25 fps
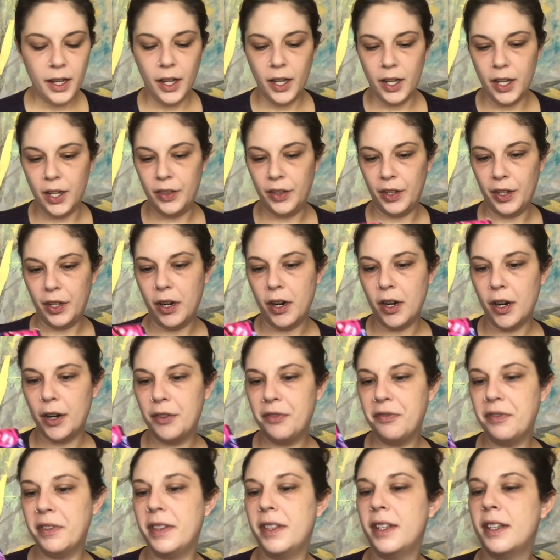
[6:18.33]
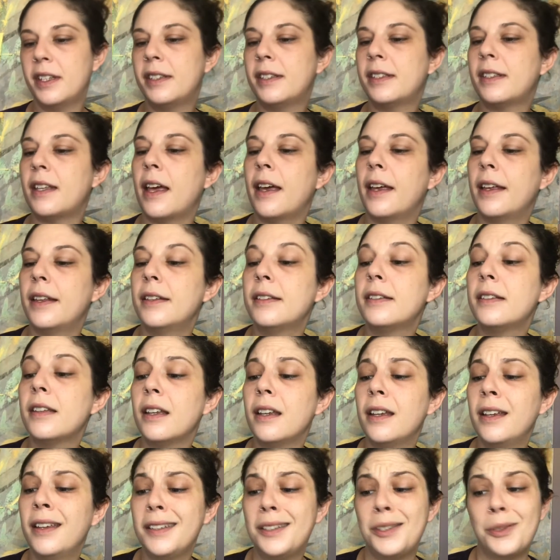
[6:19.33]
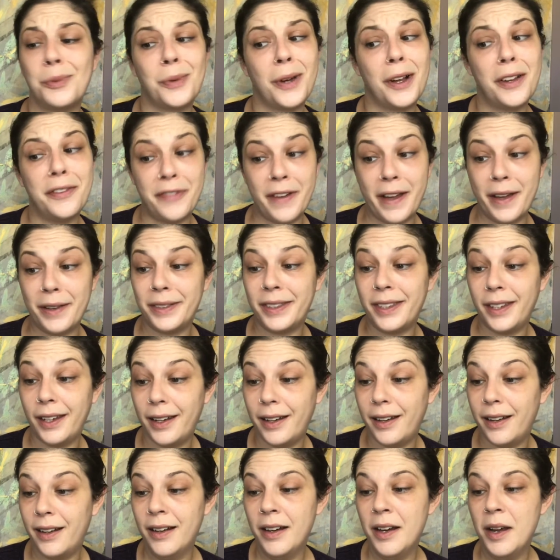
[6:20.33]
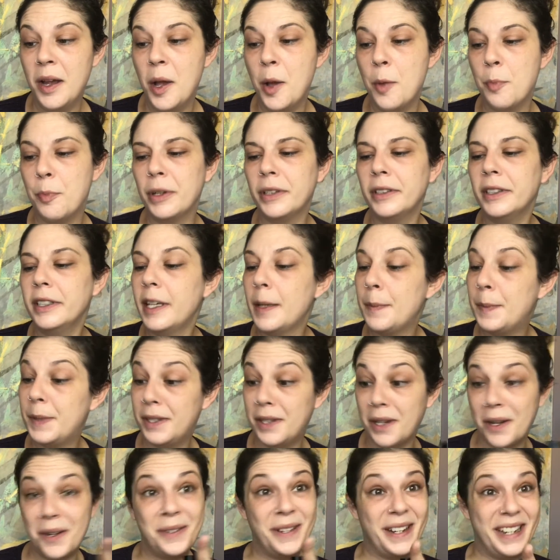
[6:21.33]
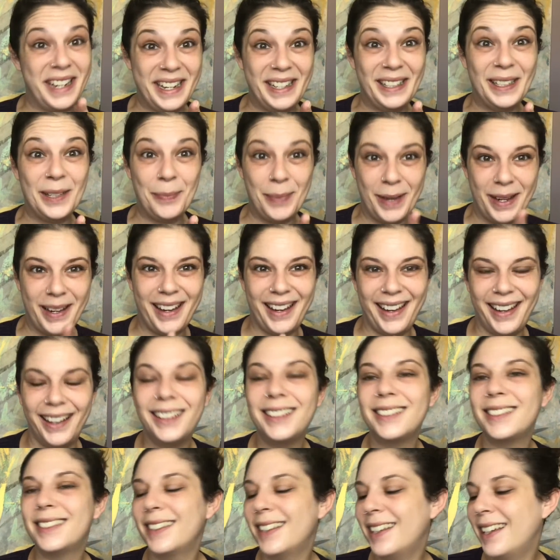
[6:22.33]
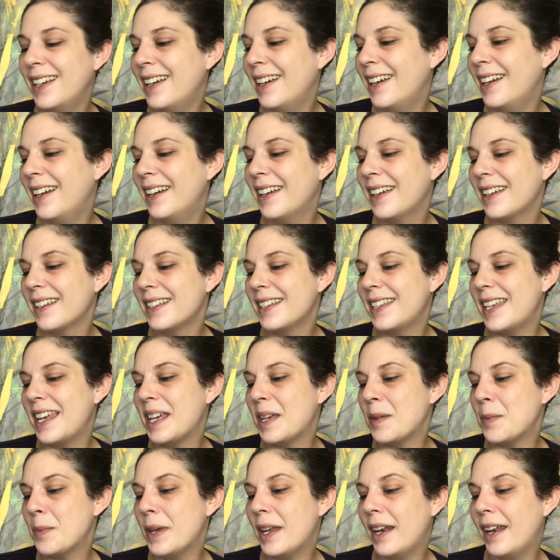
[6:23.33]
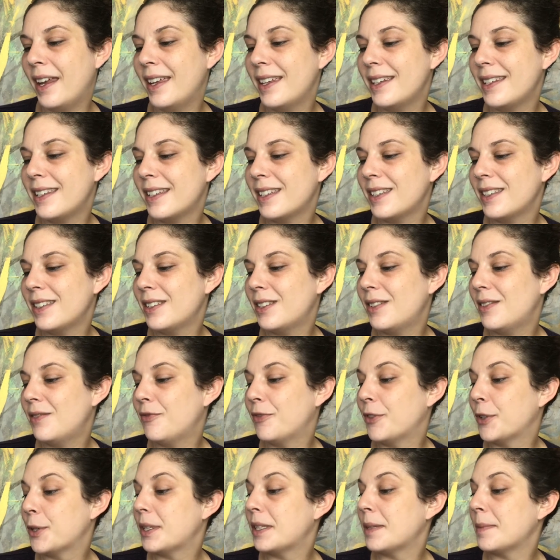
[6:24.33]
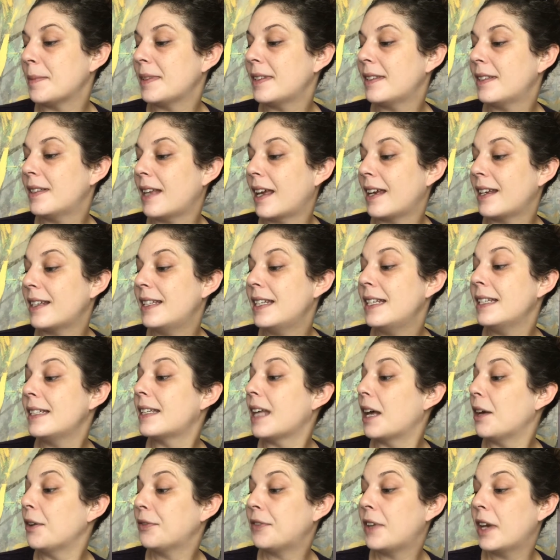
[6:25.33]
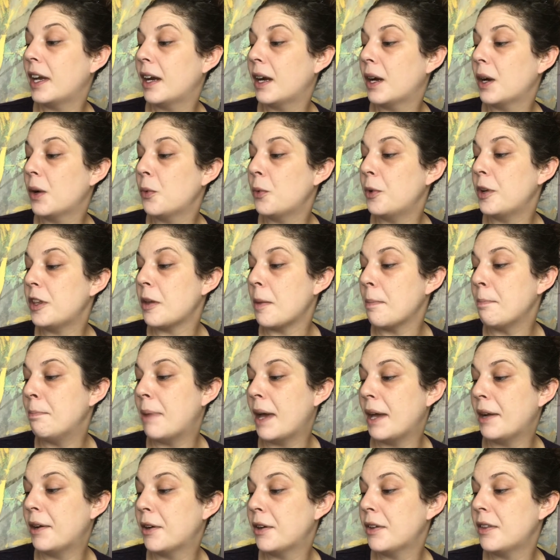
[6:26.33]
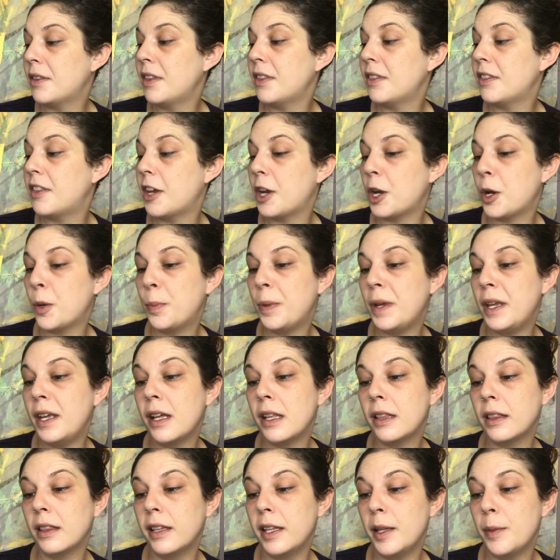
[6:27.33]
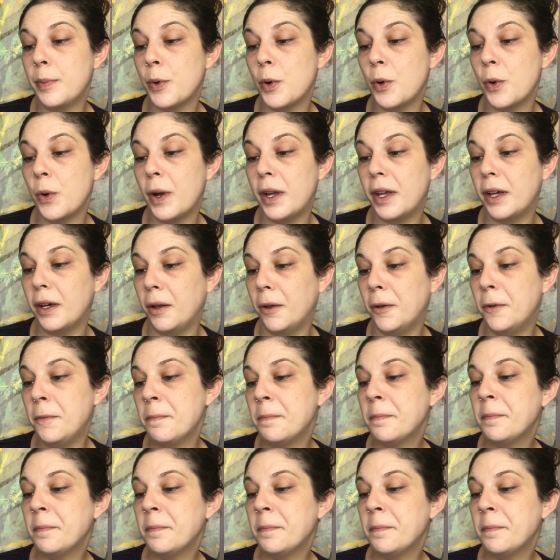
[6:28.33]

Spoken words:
And the card for this says, it's rough out there, but lips don't need to be. Take a minute for some sexy self-care with Better Than Therapy Lip Oil.